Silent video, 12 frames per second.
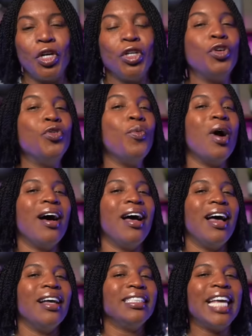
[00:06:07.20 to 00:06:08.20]
You
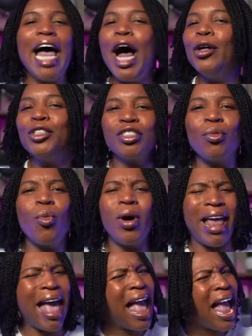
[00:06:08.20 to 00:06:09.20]
tell
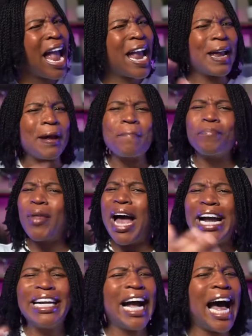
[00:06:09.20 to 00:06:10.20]
someone, hey,
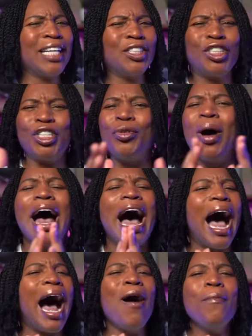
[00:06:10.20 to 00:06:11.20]
I got you.
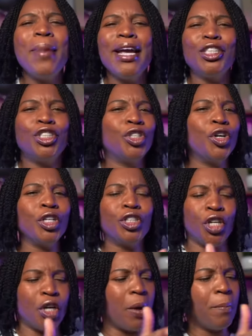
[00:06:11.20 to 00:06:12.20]
I'll make sure
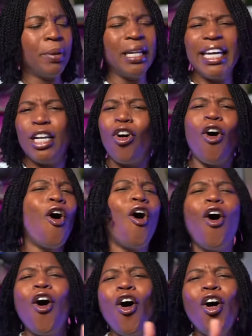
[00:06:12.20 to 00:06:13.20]
to complete
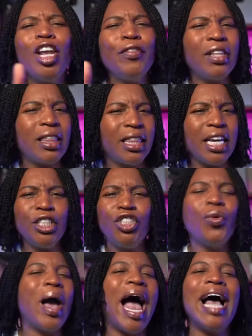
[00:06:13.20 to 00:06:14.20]
all of the
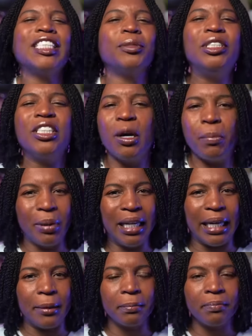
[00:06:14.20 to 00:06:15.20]
things you asked me to
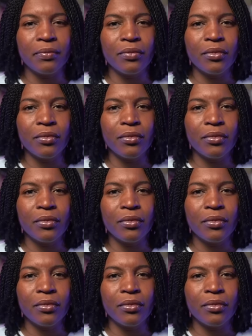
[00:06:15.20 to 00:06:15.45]
complete.